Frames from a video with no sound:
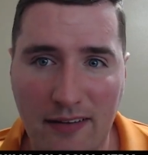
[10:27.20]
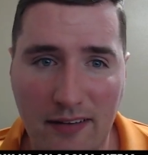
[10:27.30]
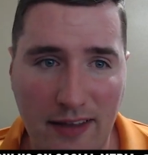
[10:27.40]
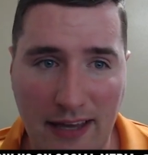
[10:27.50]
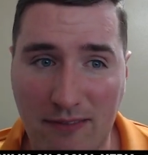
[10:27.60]

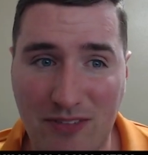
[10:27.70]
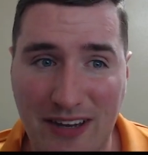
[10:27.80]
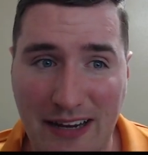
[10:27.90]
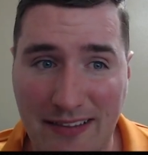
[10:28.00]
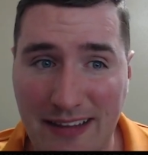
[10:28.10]

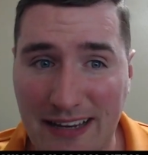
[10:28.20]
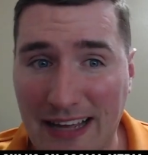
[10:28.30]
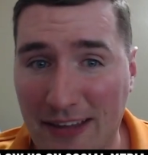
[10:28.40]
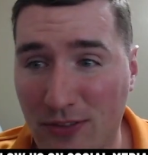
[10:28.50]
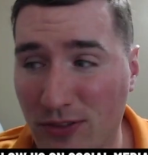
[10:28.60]
Hamlin, I think,
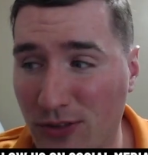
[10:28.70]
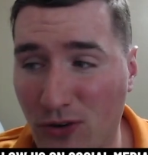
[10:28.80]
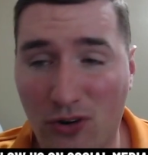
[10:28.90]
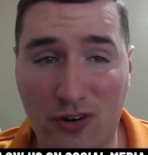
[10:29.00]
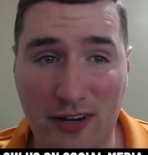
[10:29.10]
got
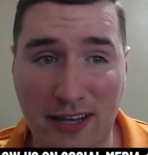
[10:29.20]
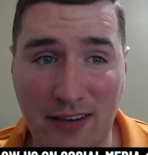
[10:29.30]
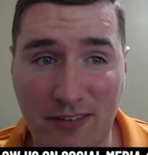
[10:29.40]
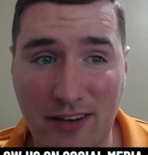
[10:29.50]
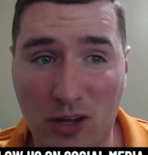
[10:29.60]
third
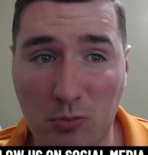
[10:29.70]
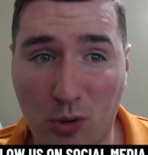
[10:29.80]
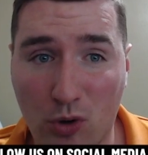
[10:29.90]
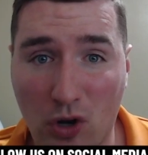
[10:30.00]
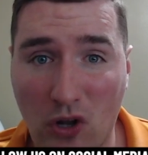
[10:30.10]
against
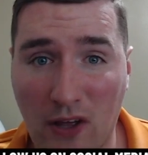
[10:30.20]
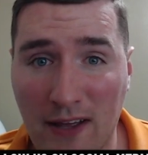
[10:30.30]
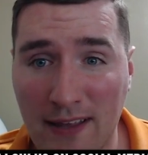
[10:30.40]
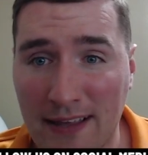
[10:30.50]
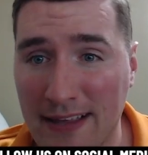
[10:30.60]

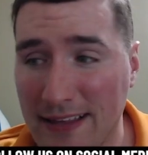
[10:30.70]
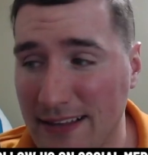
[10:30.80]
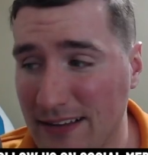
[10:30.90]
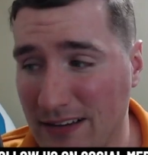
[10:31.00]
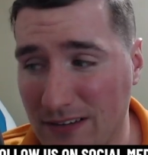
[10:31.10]
Almirola.
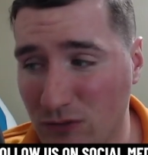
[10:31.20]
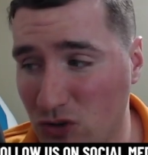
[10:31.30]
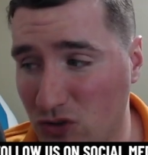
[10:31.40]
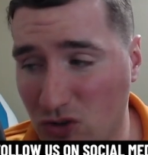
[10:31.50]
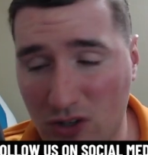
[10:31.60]

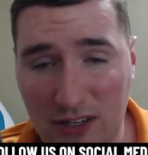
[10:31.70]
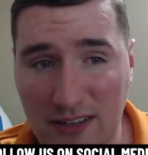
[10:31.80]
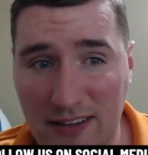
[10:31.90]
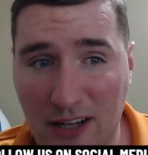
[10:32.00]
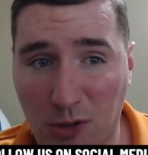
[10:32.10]
Just couldn't
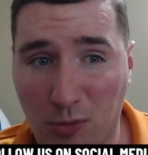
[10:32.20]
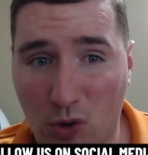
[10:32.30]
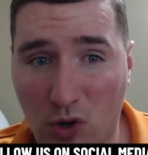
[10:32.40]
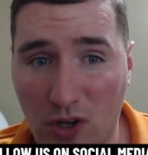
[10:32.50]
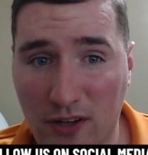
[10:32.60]
get to
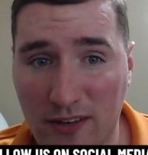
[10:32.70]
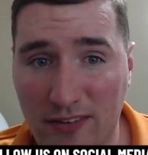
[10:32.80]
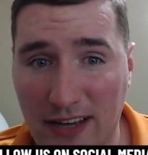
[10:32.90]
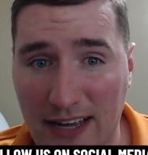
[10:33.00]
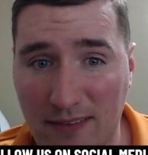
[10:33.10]
Almirola in
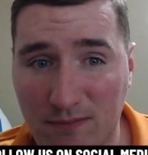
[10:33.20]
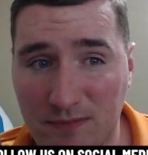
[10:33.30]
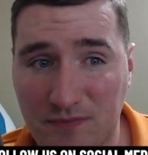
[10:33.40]
time.